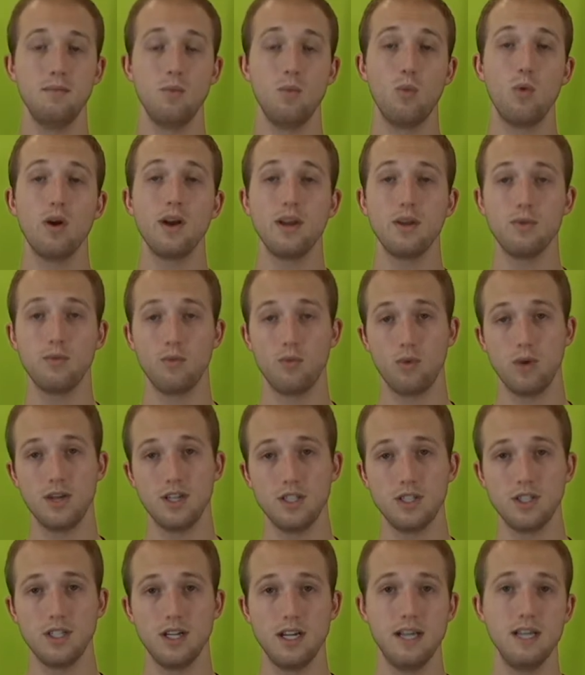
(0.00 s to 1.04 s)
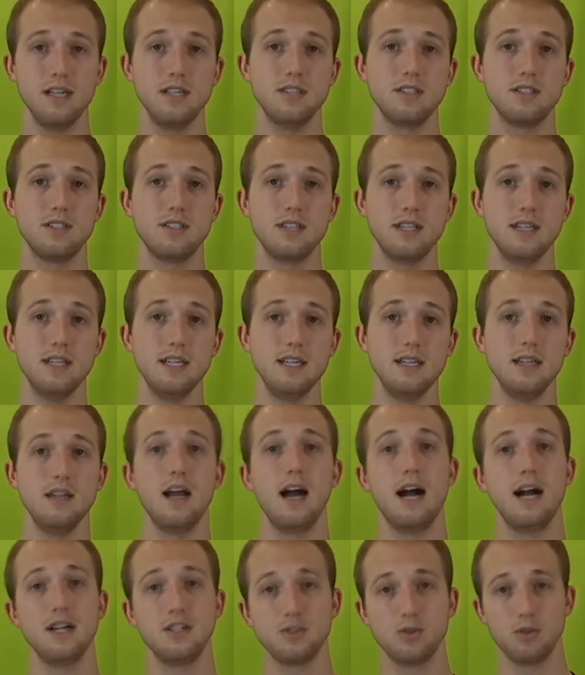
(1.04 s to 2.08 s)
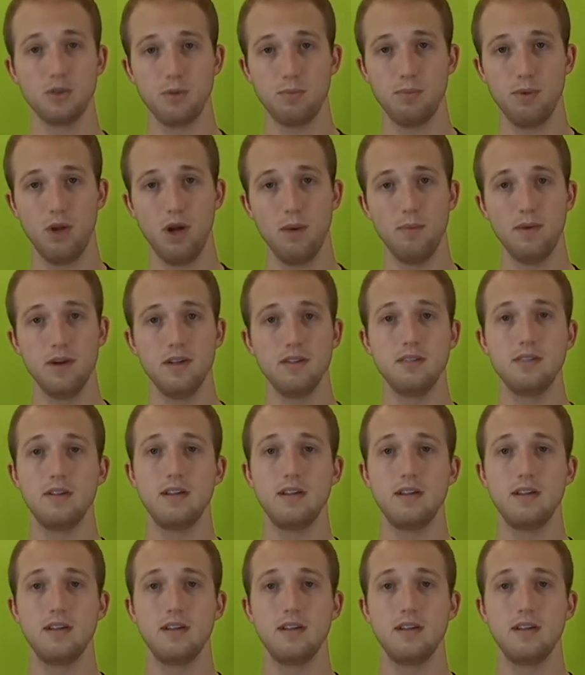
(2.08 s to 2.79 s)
One of which is the high school diploma,